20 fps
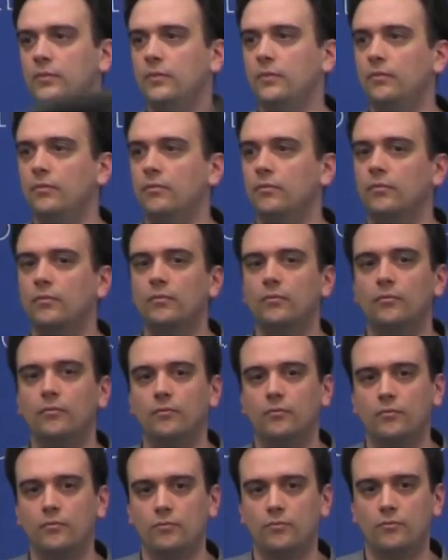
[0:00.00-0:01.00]
And little
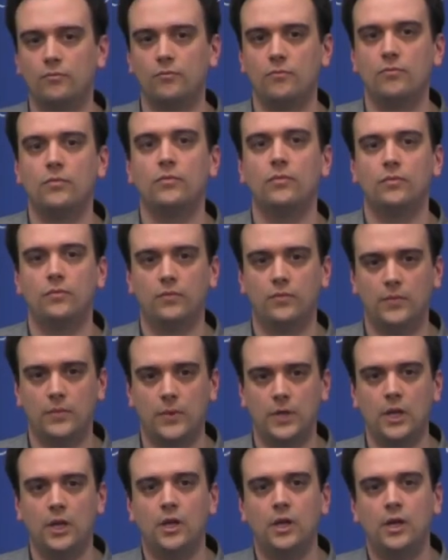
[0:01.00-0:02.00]
speaker,
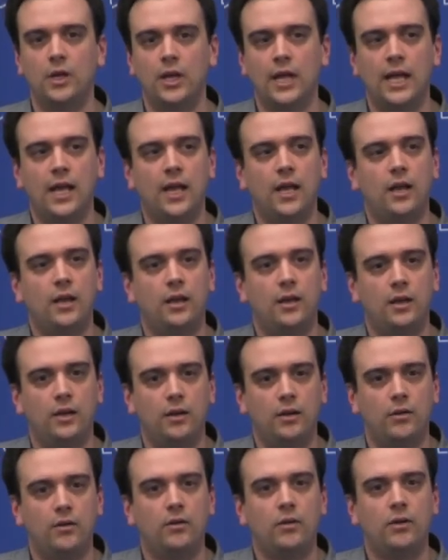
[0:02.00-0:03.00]
like a bowl.
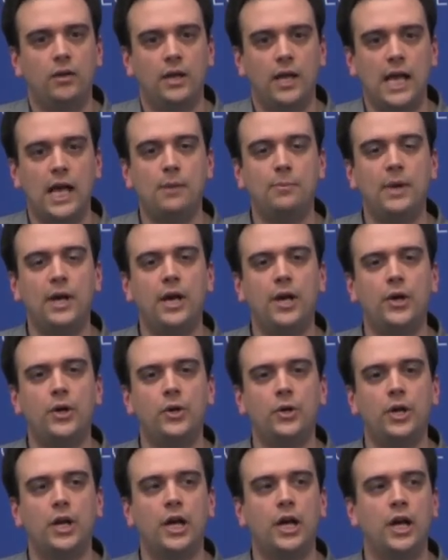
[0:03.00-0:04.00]
How
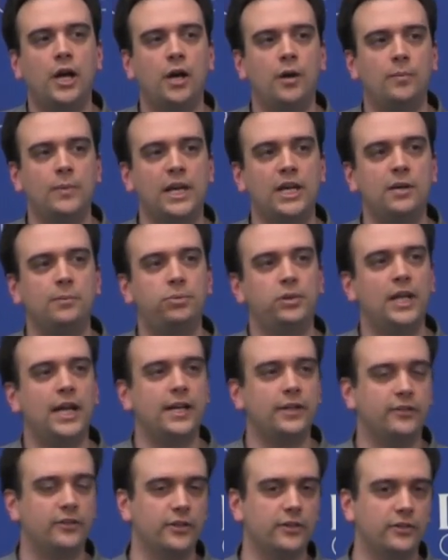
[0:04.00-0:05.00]
about any
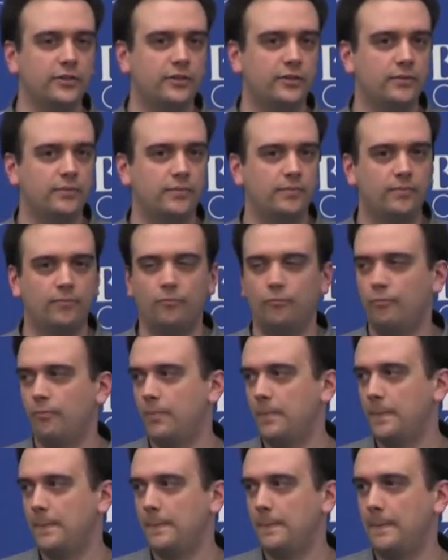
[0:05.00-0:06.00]
appliances?
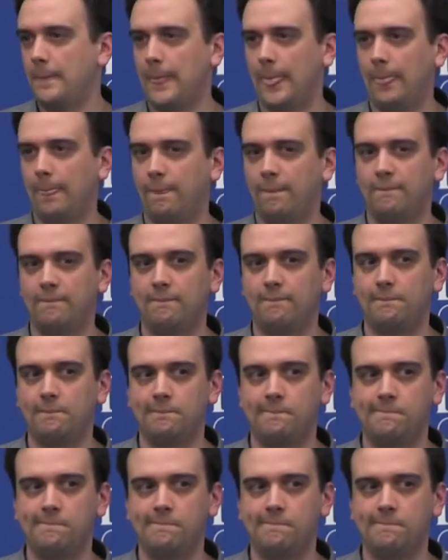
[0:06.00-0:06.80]
Sonos.